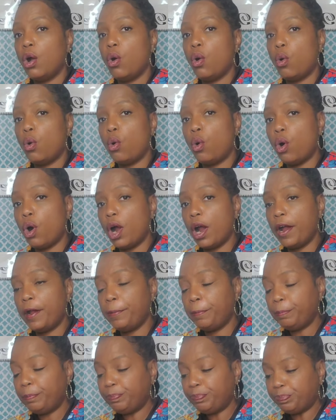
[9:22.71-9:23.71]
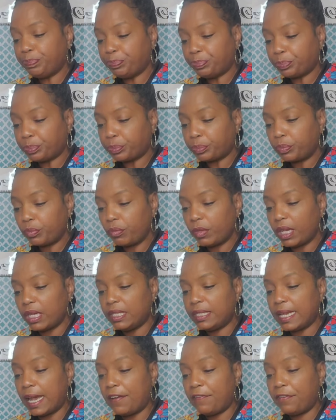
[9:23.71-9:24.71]
Or
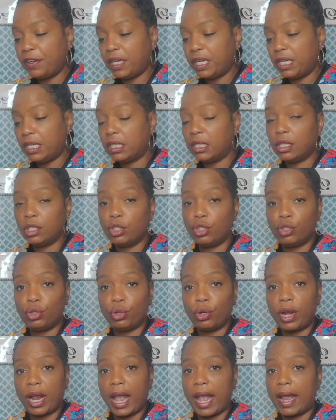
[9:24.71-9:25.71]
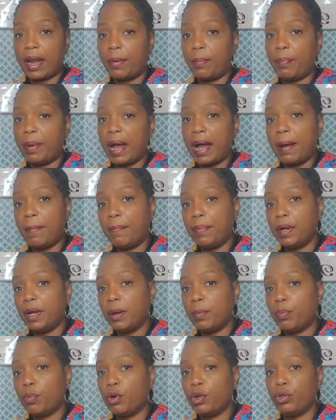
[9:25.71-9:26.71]
say for instance, you're at a
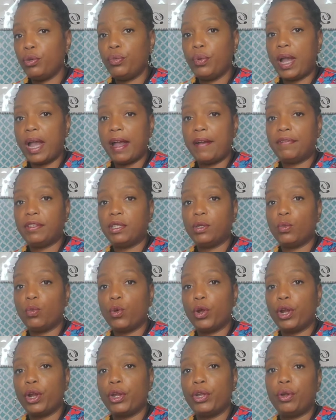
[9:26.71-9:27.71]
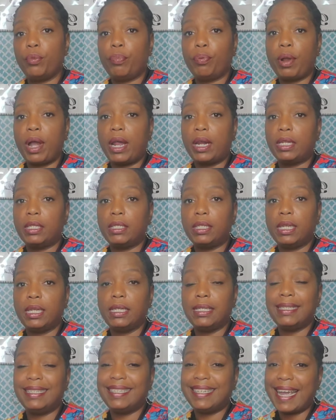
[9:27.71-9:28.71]
pop-up, or you have somewhere and your products
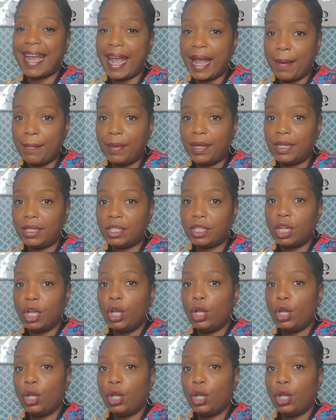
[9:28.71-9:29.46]
get damaged